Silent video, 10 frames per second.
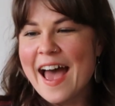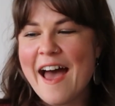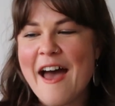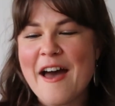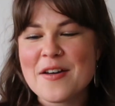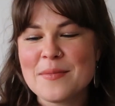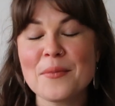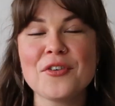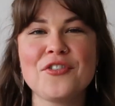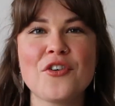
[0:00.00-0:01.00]

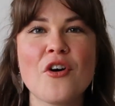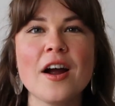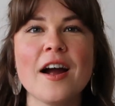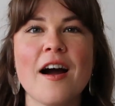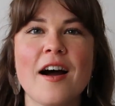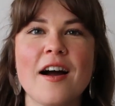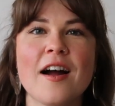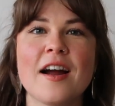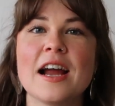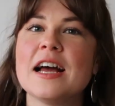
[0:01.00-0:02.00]
Number 4
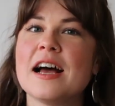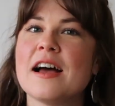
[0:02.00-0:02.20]
are